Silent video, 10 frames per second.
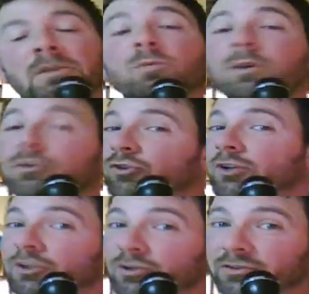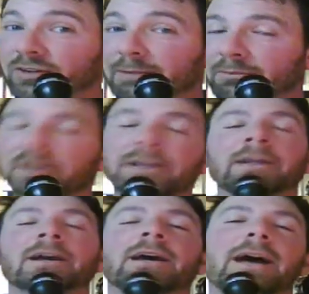which you can do the same thing.
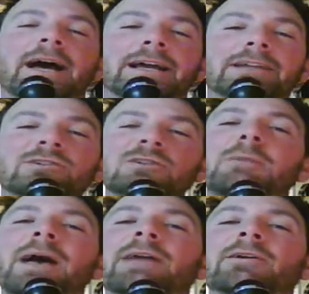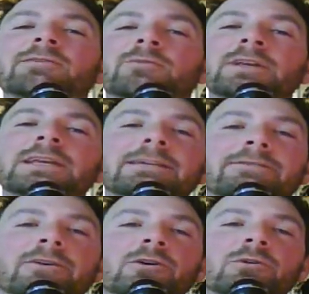I got 2 batteries for the
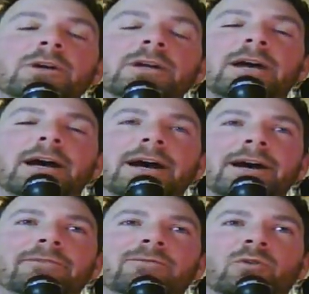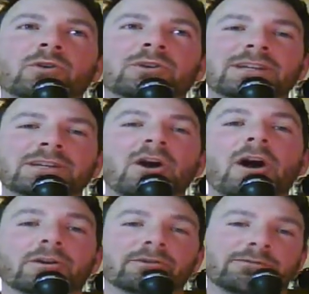Evo for
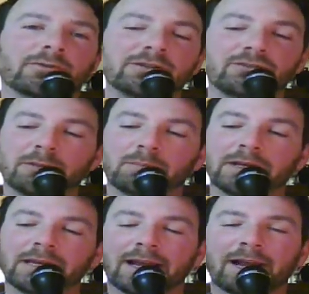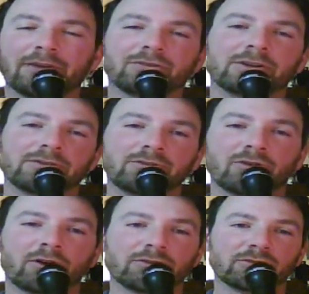$10, free shipping, and I also got the
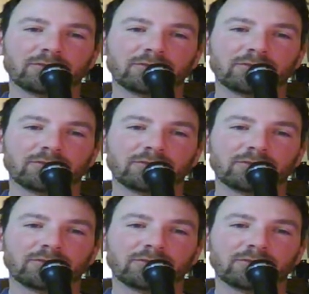charger.